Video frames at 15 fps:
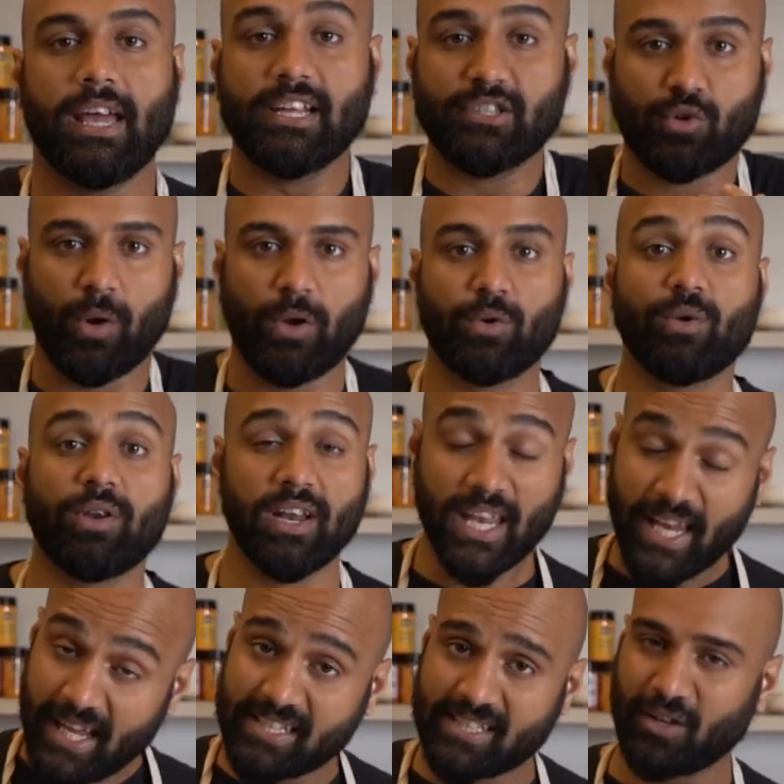it's going to
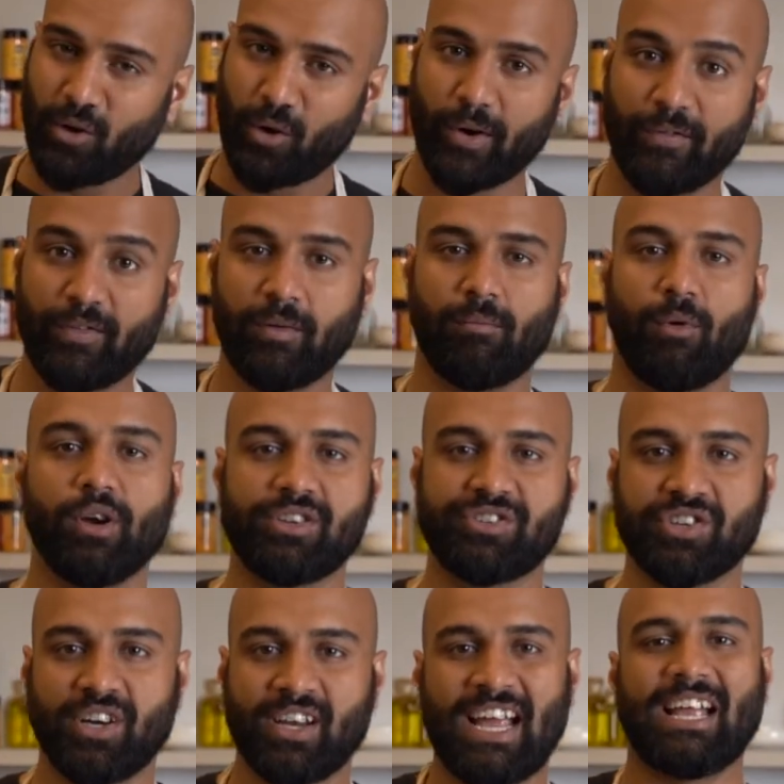release a lot of the
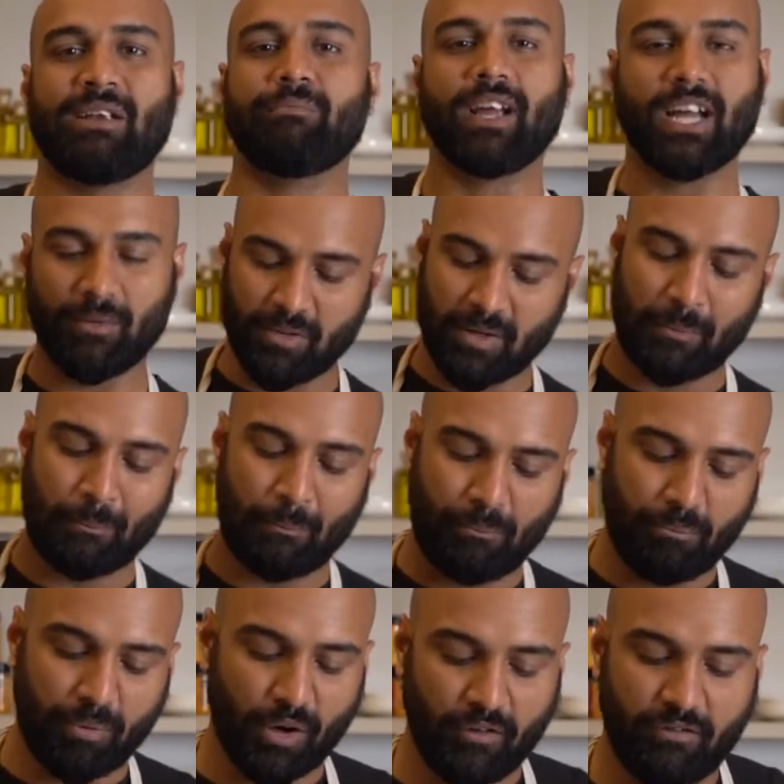moisture and become the
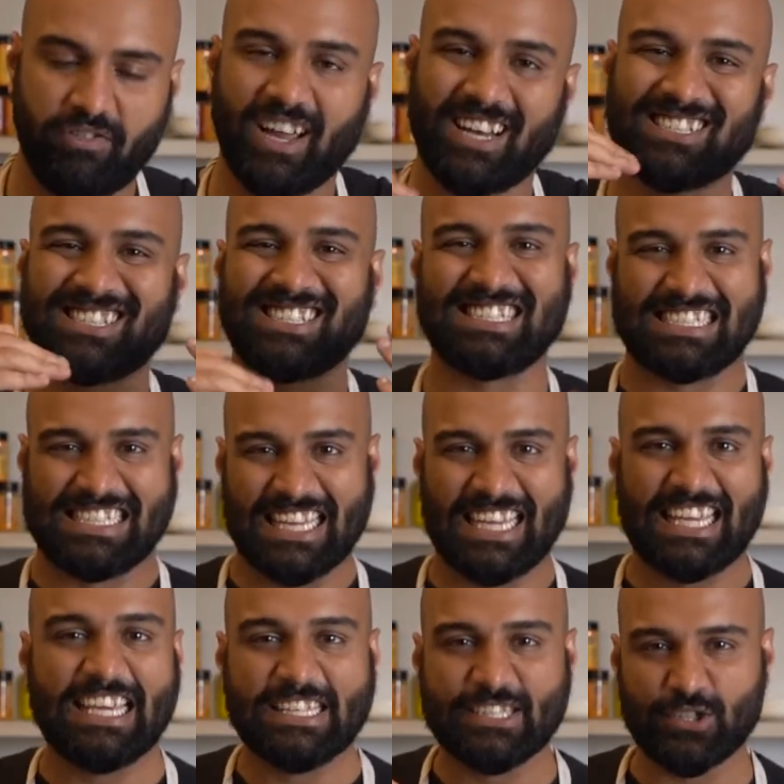perfect
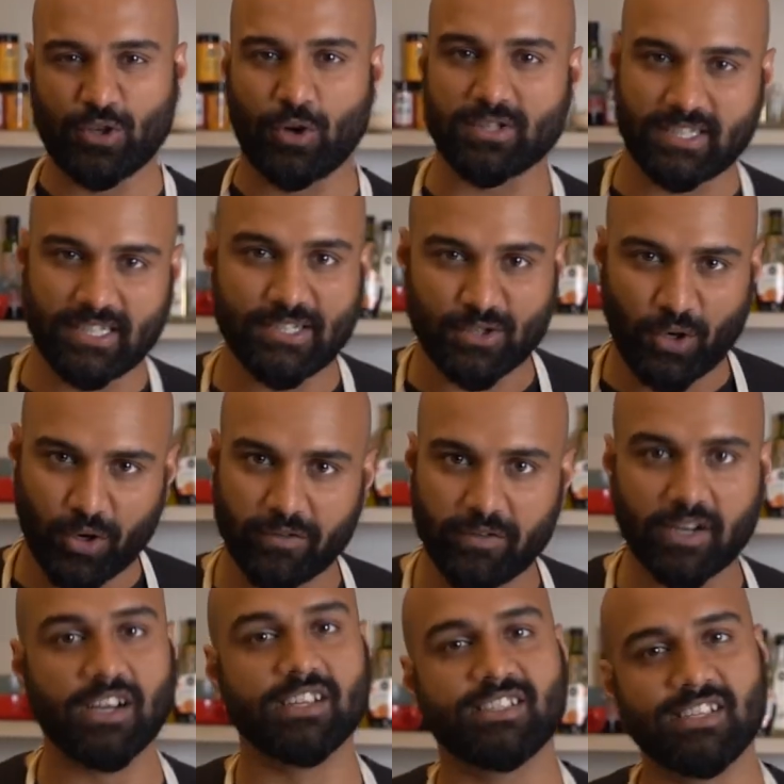sticky saucy sort of a
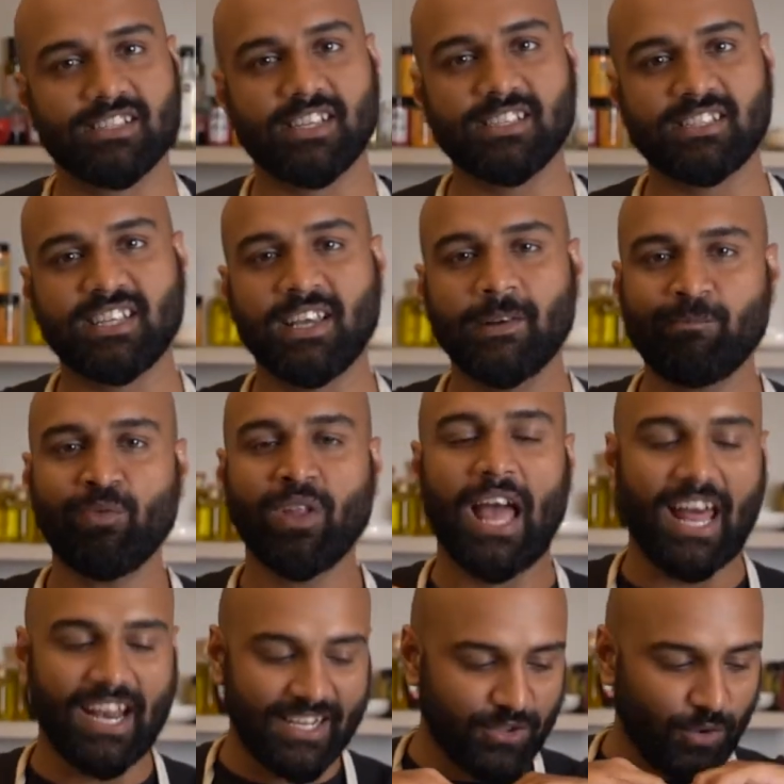consistency
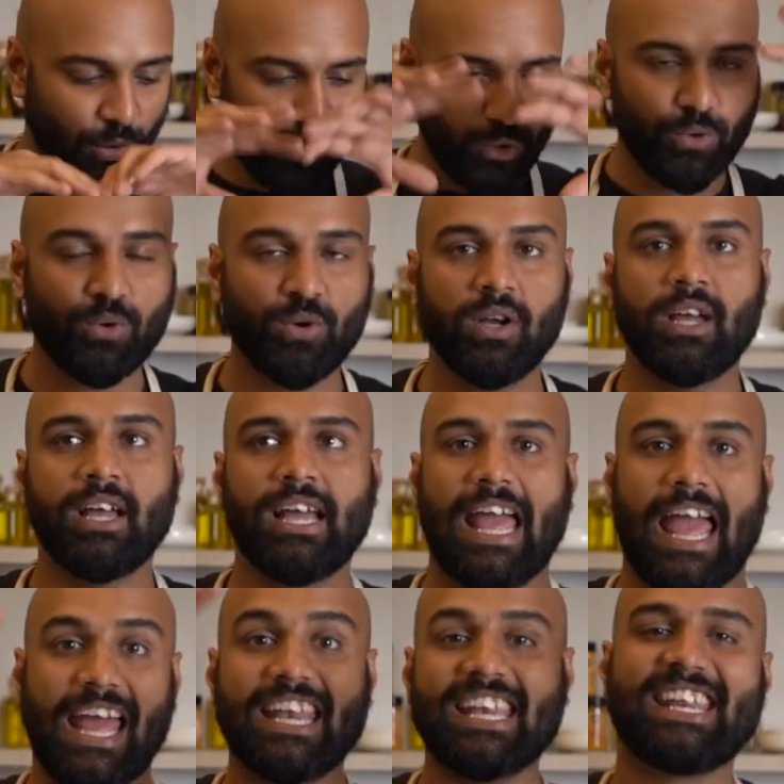and it's going to
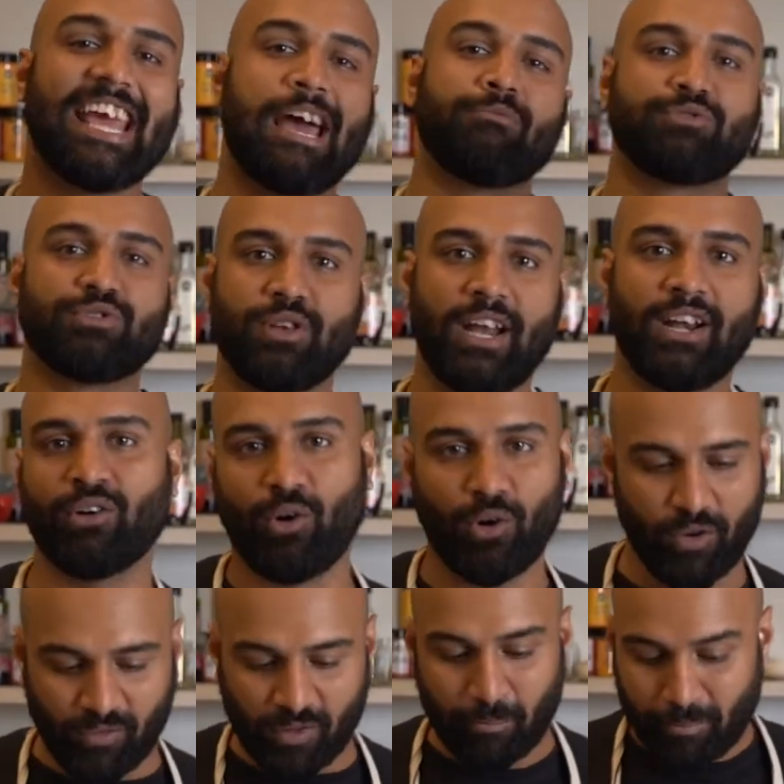encapsulate all
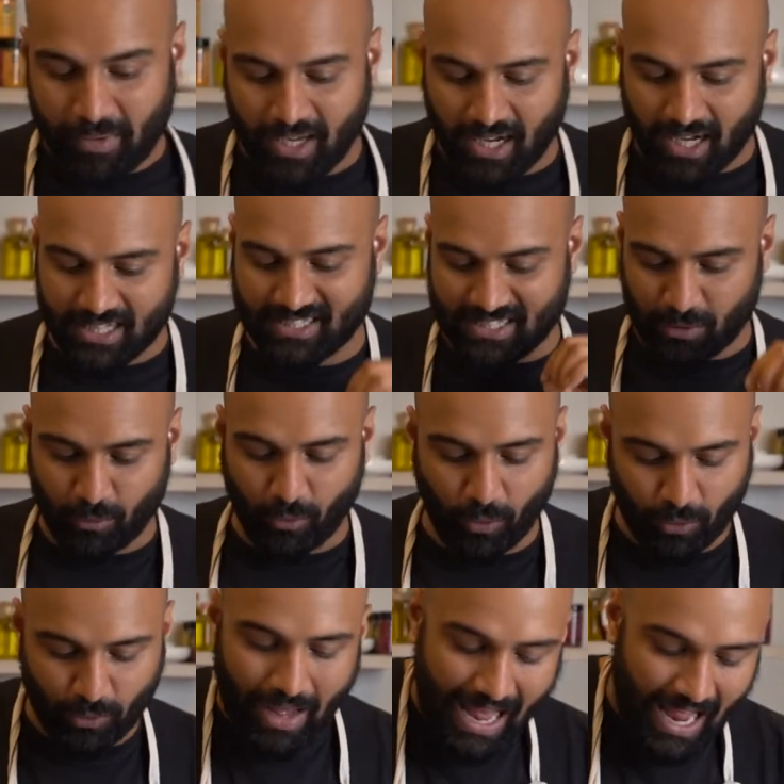of the pecans that we're
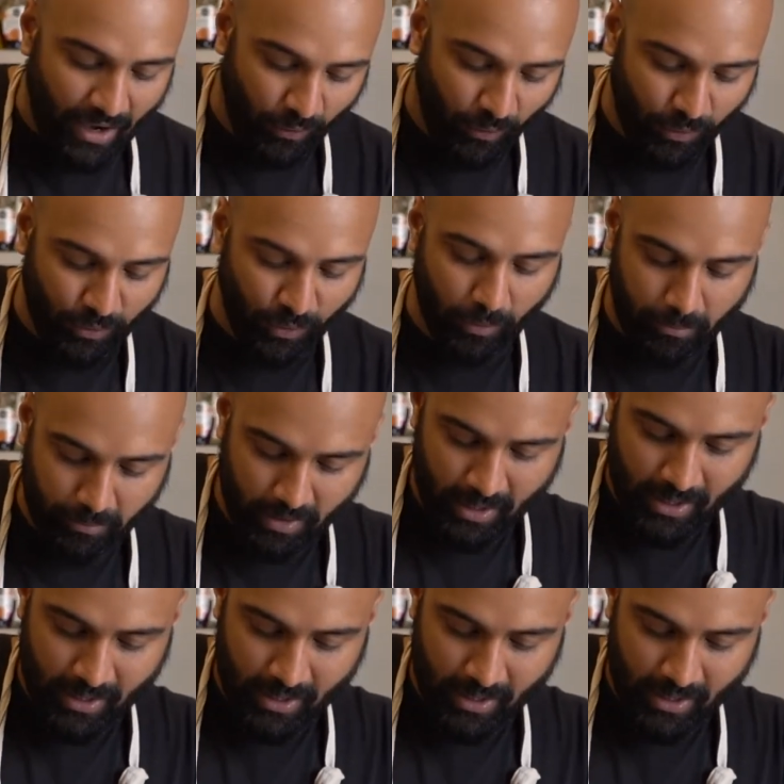going to add on top